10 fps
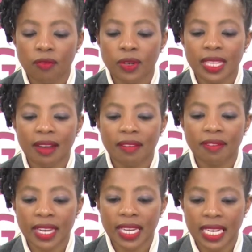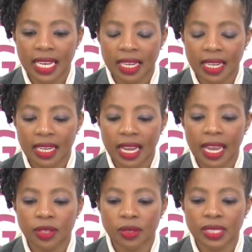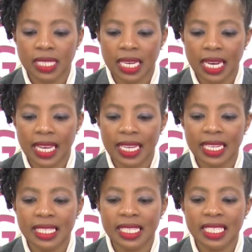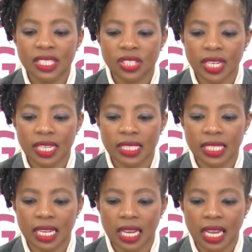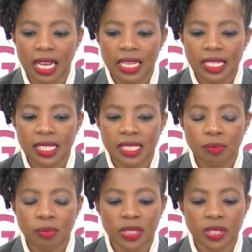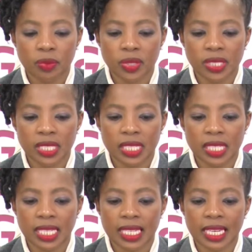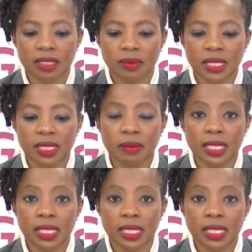for their failure and or delay in initiating disciplinary proceedings against Mr.